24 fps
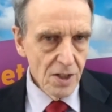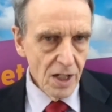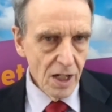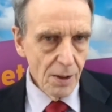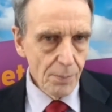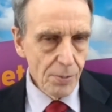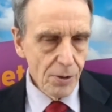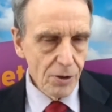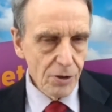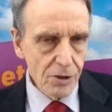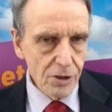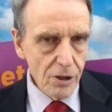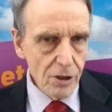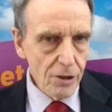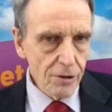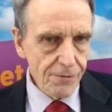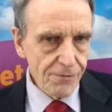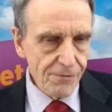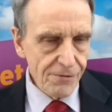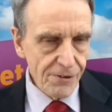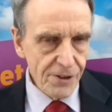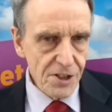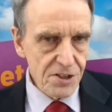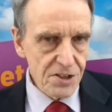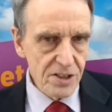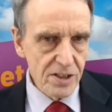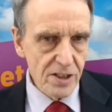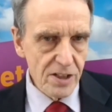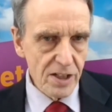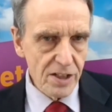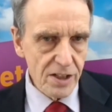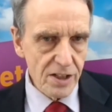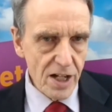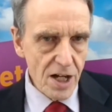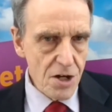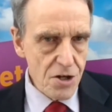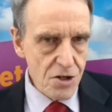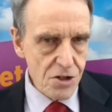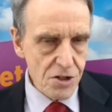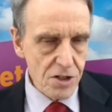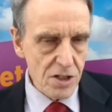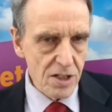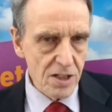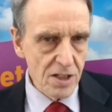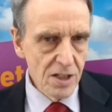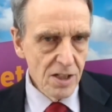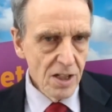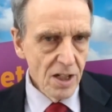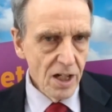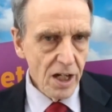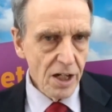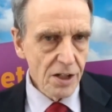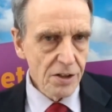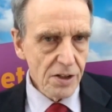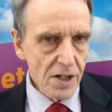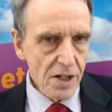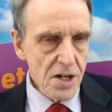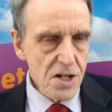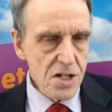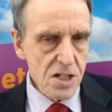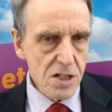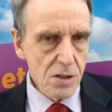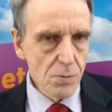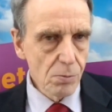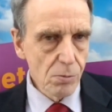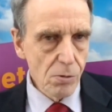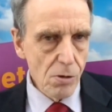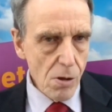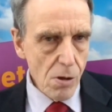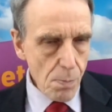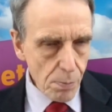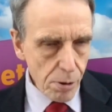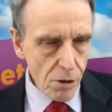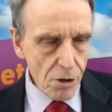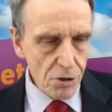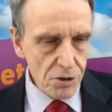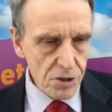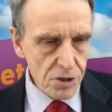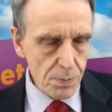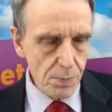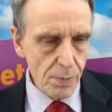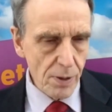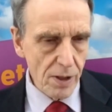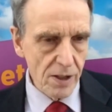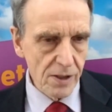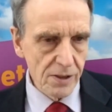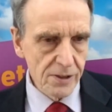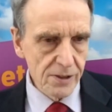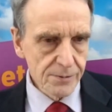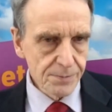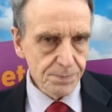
and put God first in our nation, our nation will prosper.